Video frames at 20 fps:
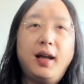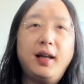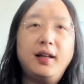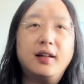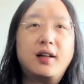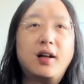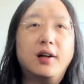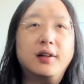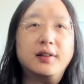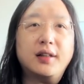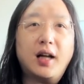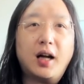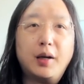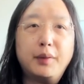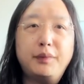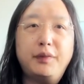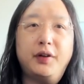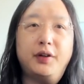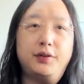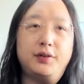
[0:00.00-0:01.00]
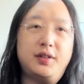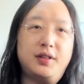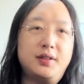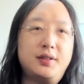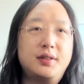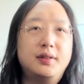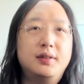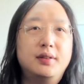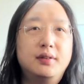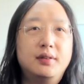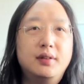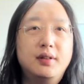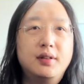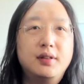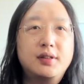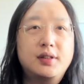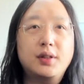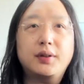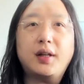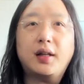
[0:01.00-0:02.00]
And it got upvoted
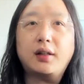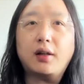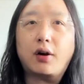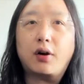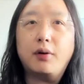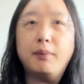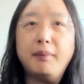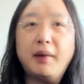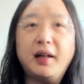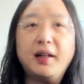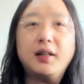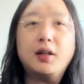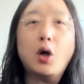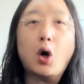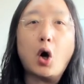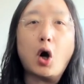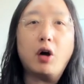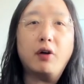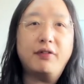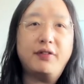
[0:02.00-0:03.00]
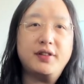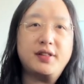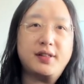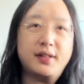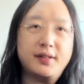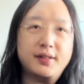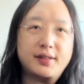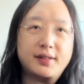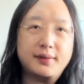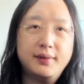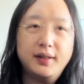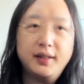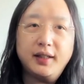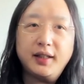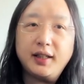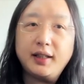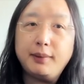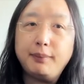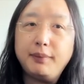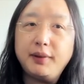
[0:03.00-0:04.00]
so that our medical officers
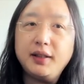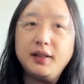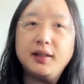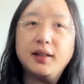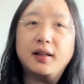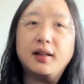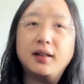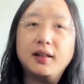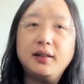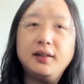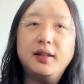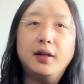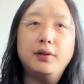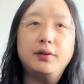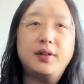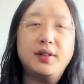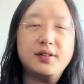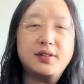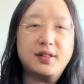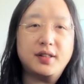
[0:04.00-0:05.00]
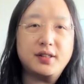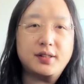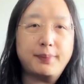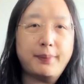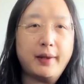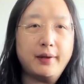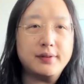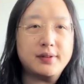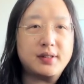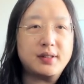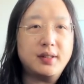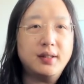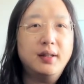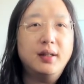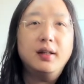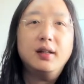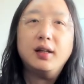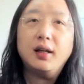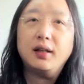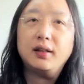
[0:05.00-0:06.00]
immediately noticed this post
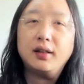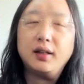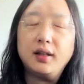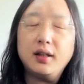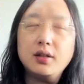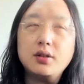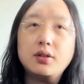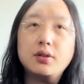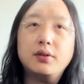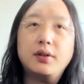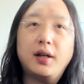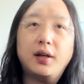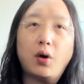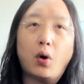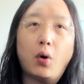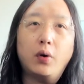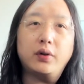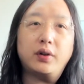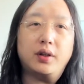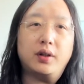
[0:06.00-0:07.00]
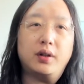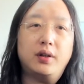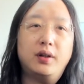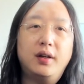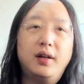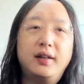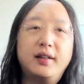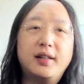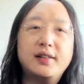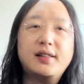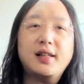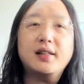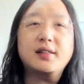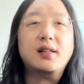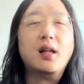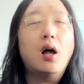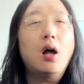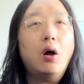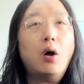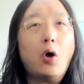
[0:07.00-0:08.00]
and issued an order that
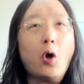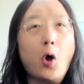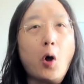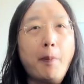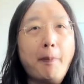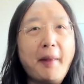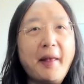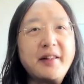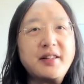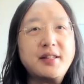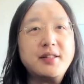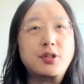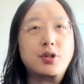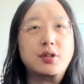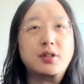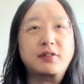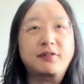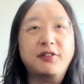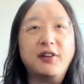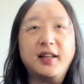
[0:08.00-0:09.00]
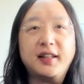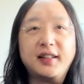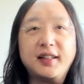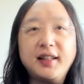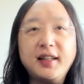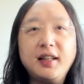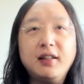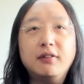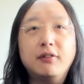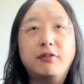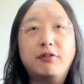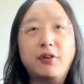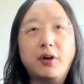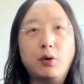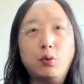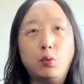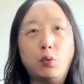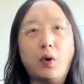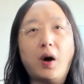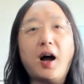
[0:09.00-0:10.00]
says all passengers flying in
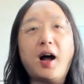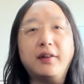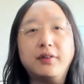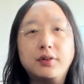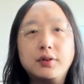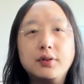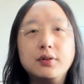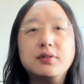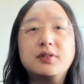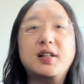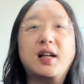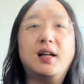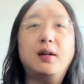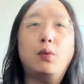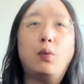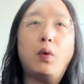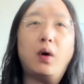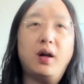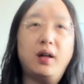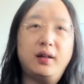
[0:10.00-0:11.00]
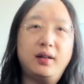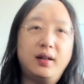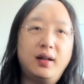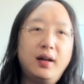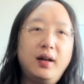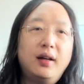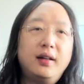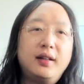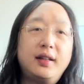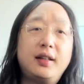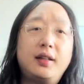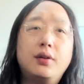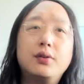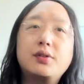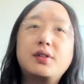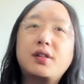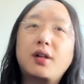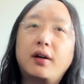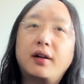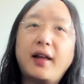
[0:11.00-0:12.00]
from Wuhan to Taiwan need to
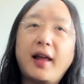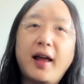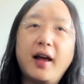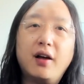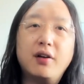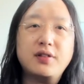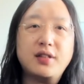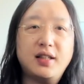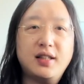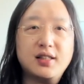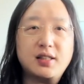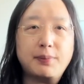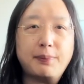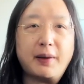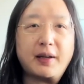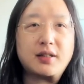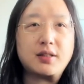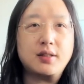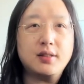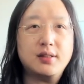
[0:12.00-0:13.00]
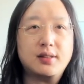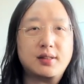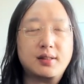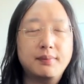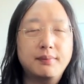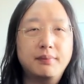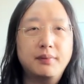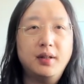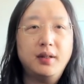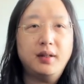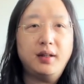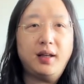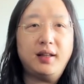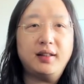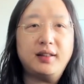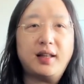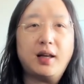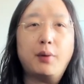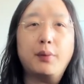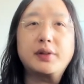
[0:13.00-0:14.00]
start health inspections.
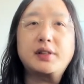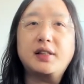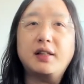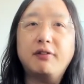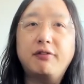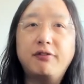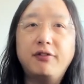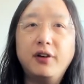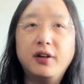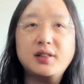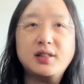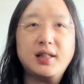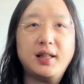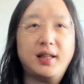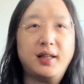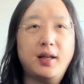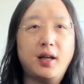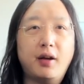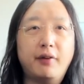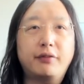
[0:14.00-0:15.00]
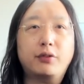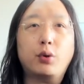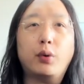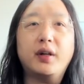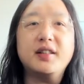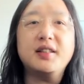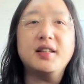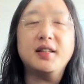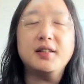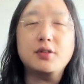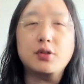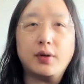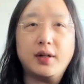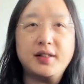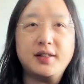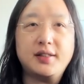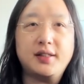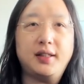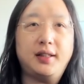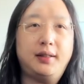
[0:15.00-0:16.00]
And that was the first day of
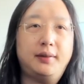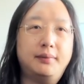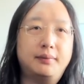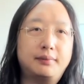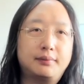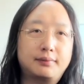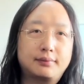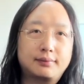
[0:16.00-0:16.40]
2020.